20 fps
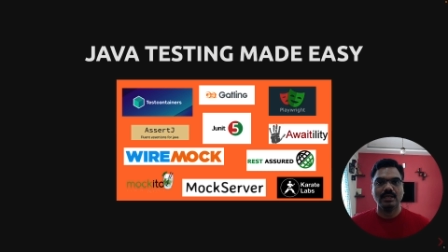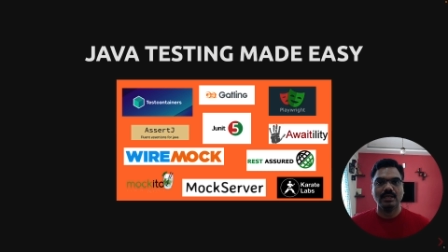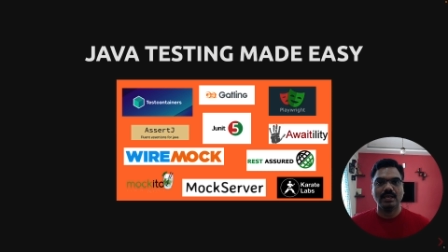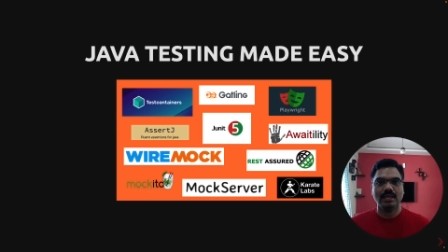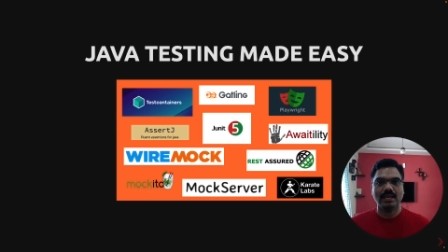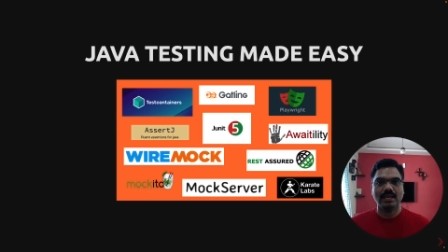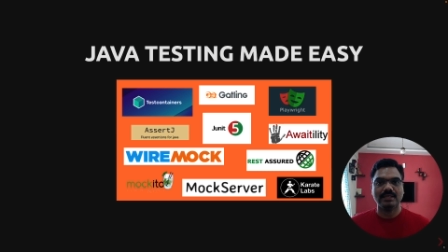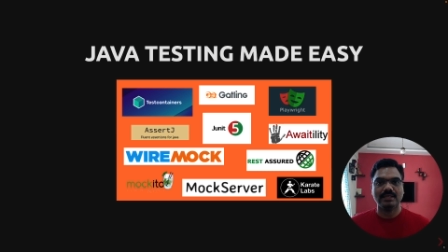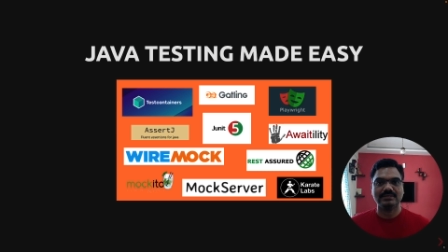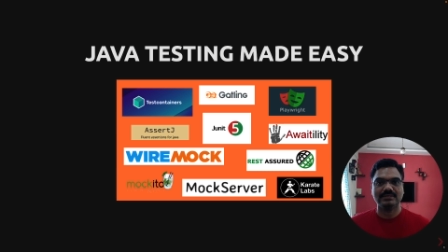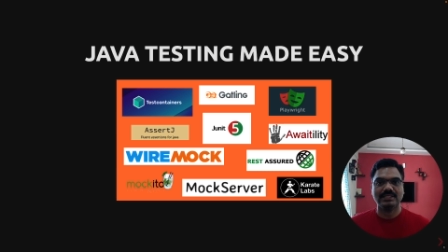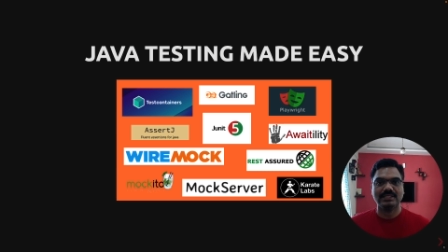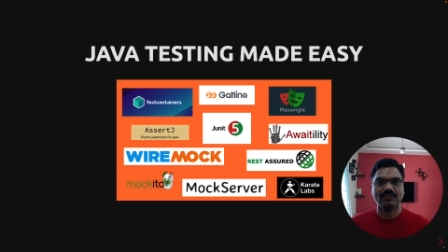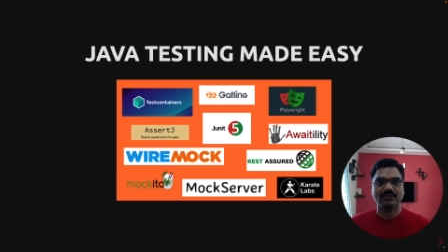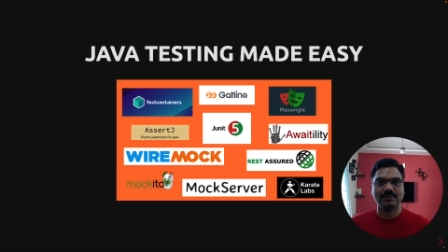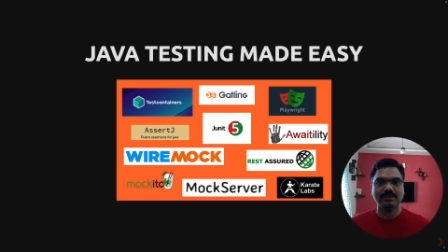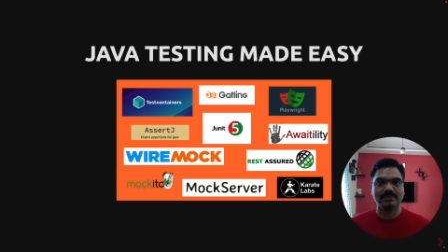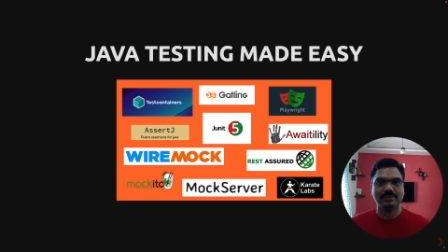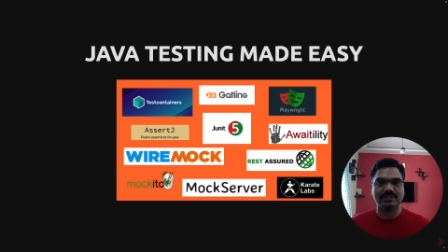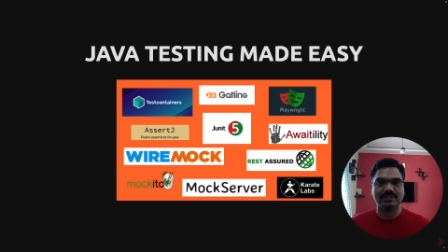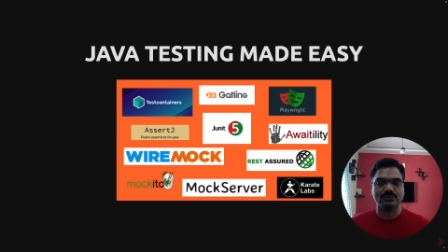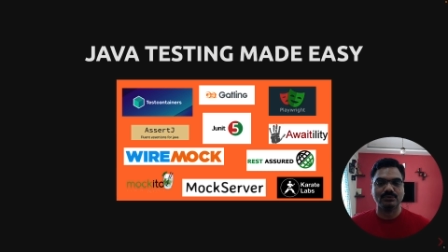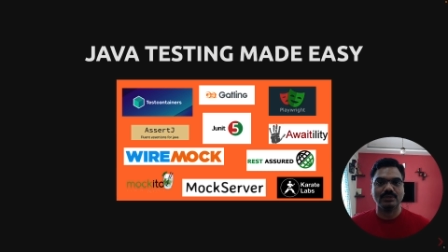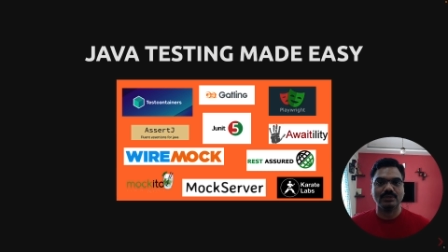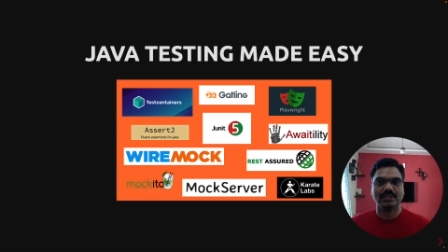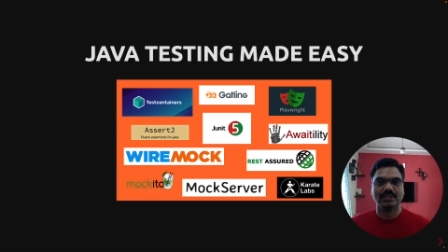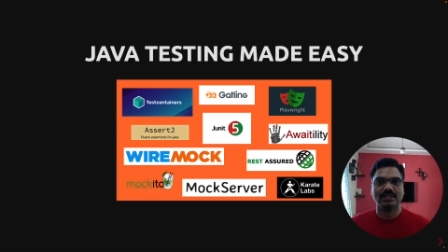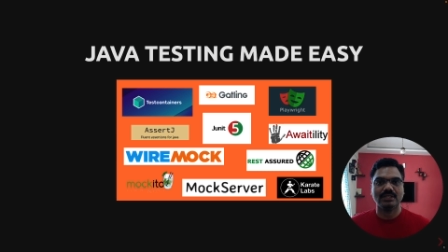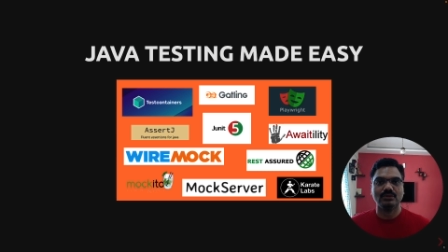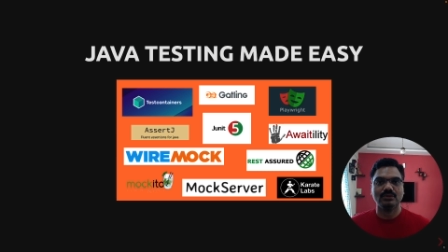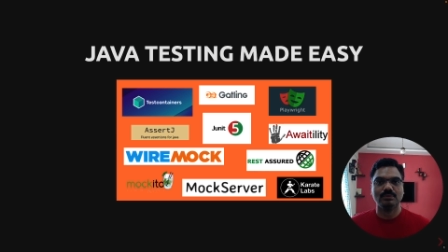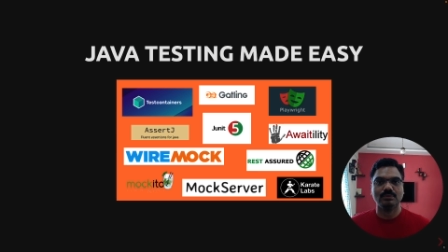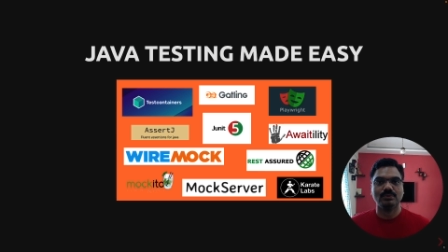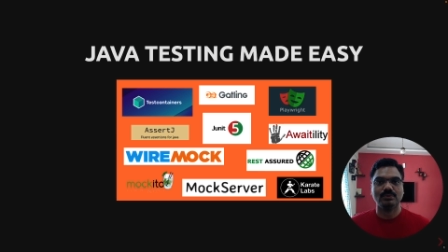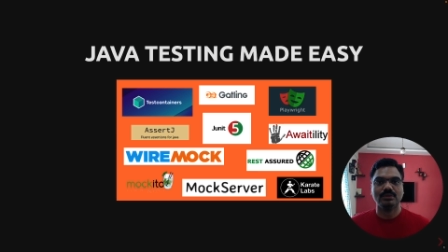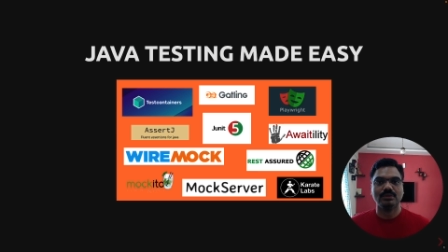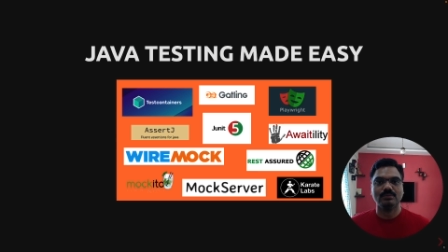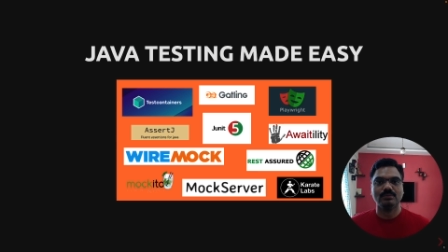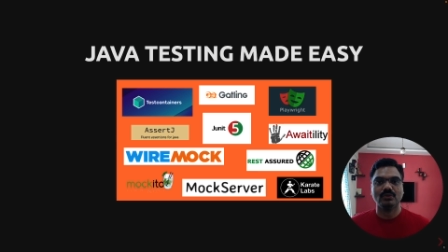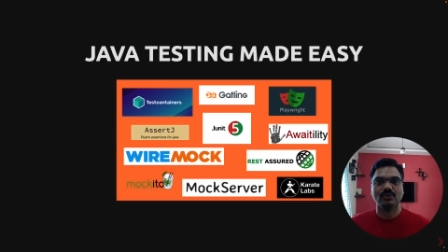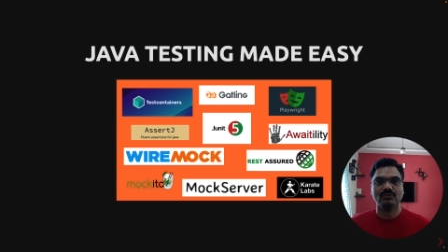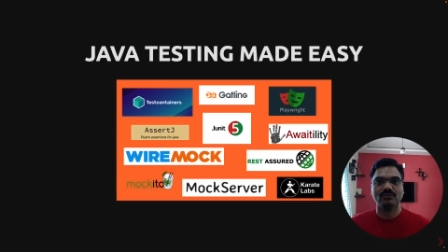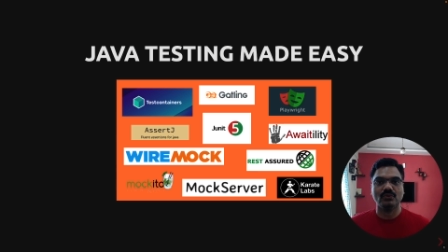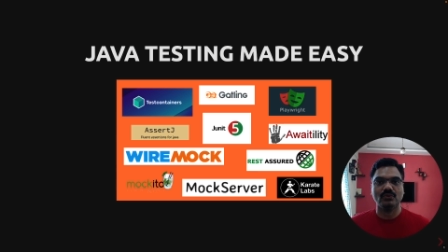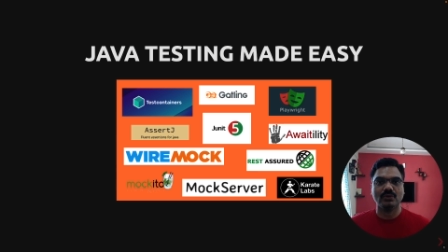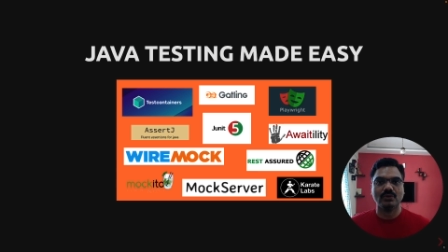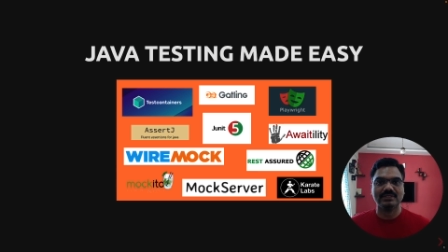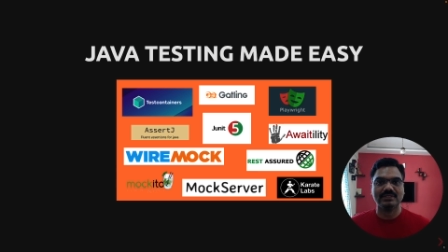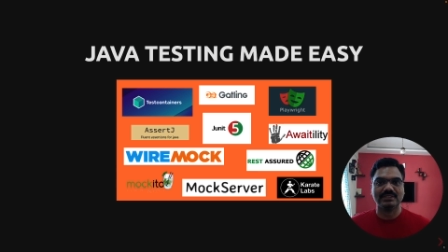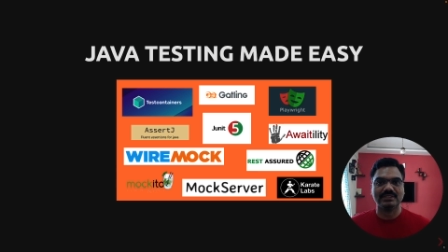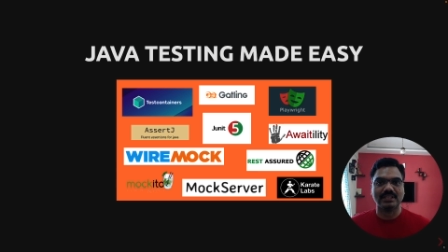As developers, we tend to put more focus